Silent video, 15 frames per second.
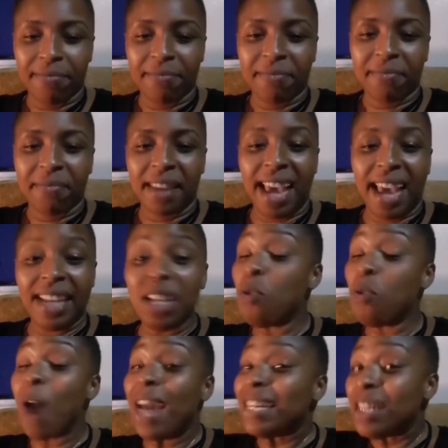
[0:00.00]
and he knew
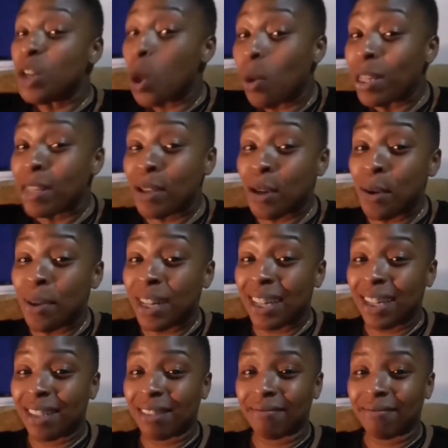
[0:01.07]
I didn't know what to do with it
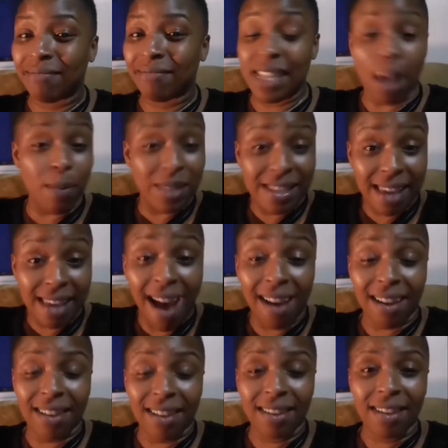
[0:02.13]
because I was young.
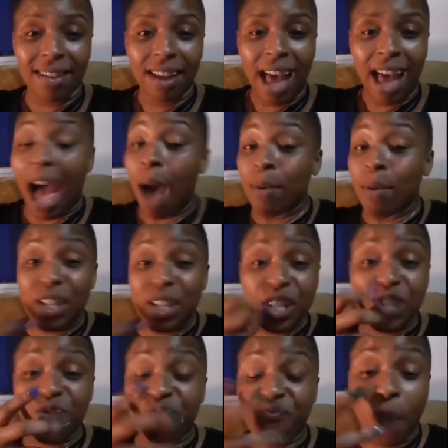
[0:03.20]
I was just
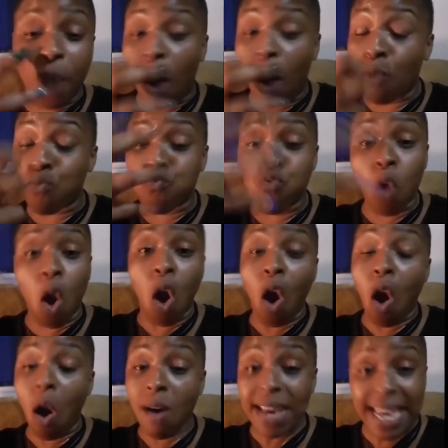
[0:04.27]

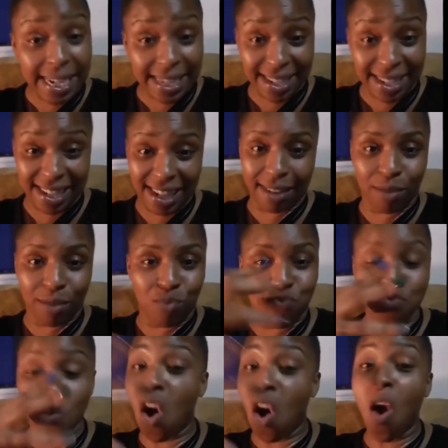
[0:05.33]
raw energy,
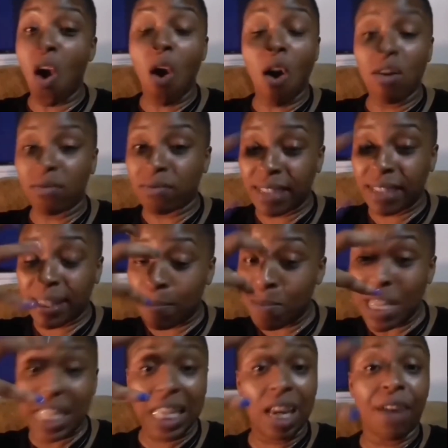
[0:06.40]
raw
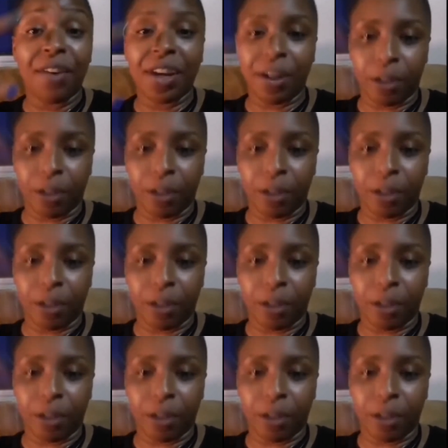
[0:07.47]
material.